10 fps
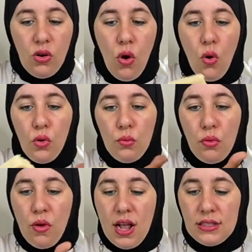cold
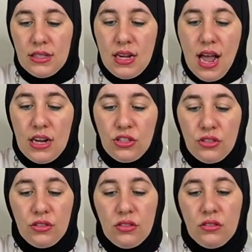pressed
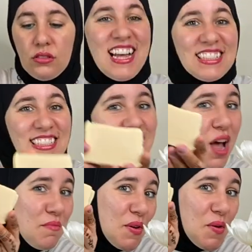natural
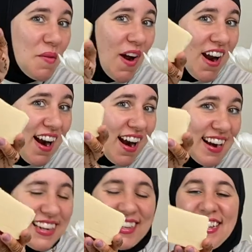shampoo bar.